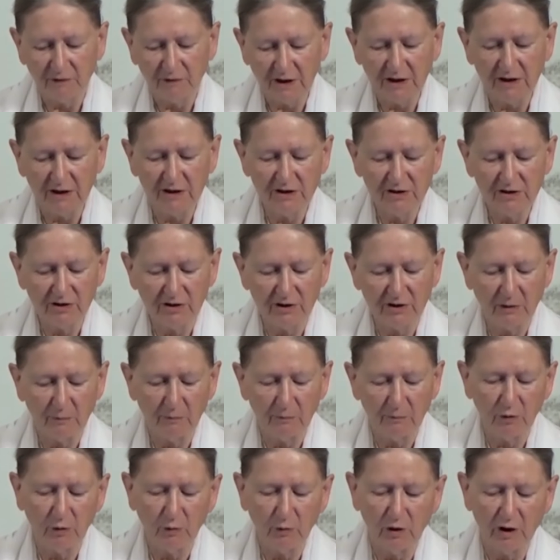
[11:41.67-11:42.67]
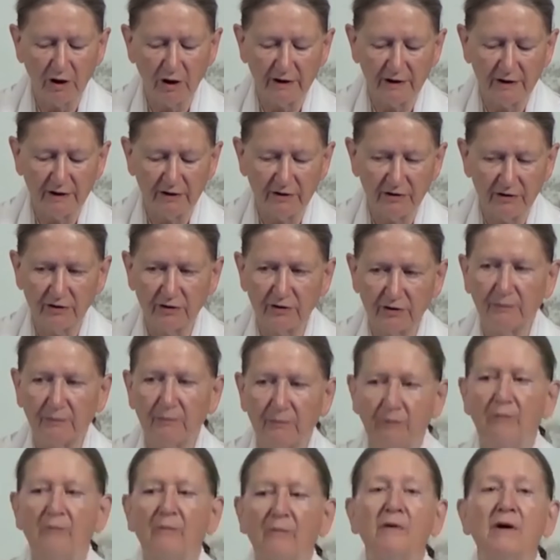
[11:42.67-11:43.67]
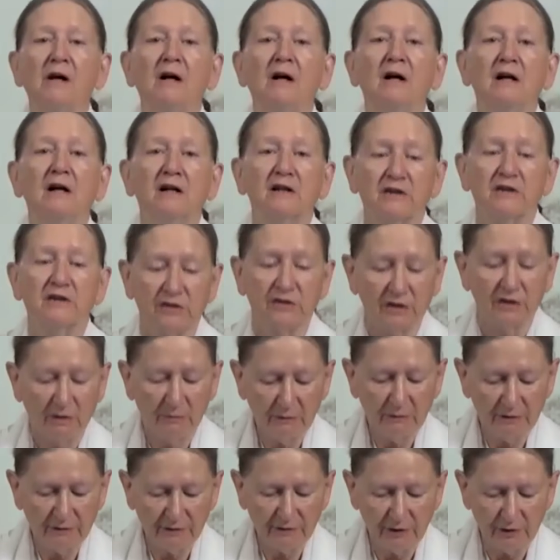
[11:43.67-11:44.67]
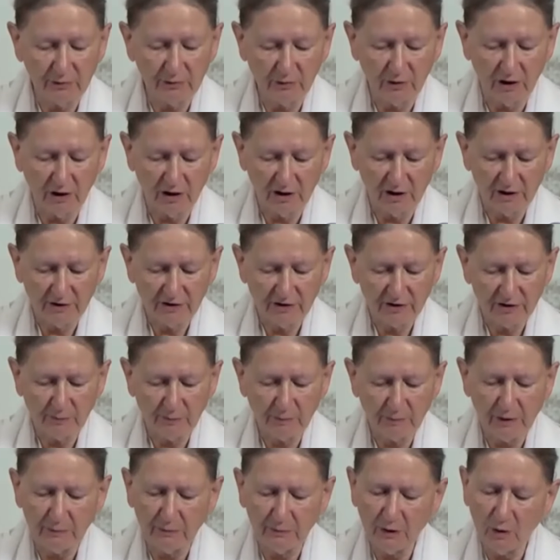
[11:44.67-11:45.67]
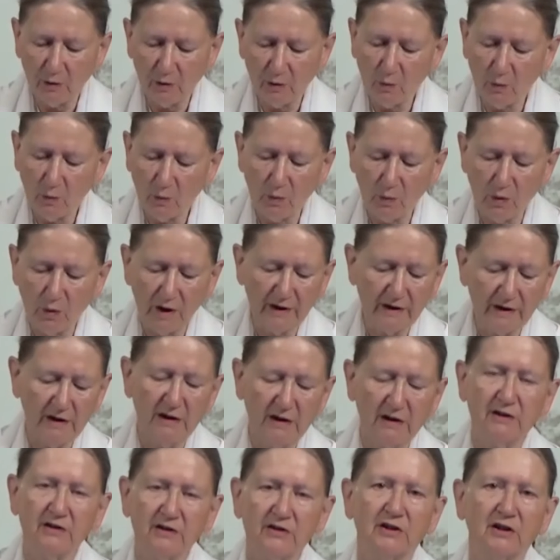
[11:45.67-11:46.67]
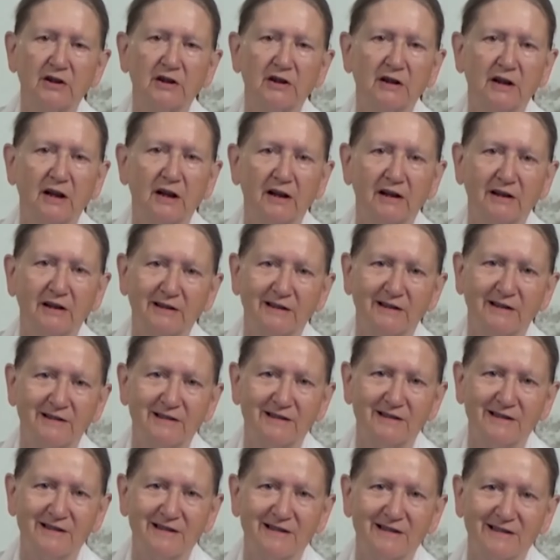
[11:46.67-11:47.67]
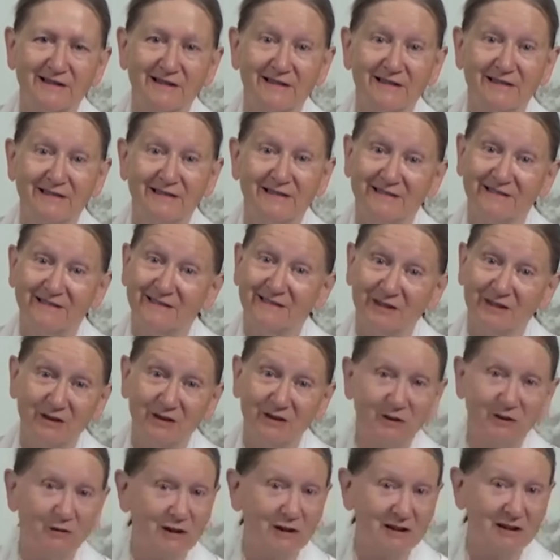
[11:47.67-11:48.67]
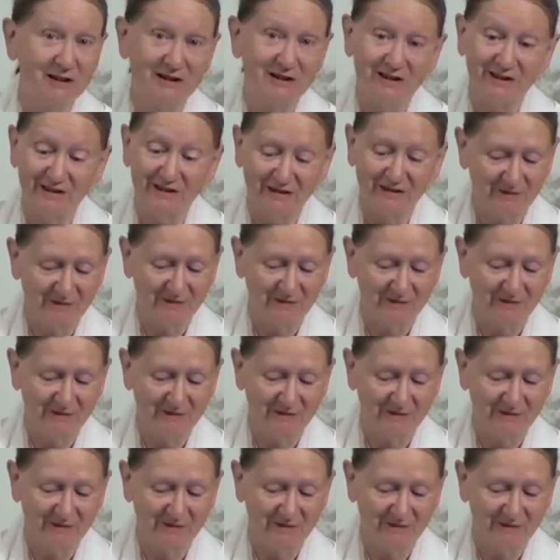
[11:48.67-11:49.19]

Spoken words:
It is number wise. Some of you ask, Baba, why is it like this? Good question.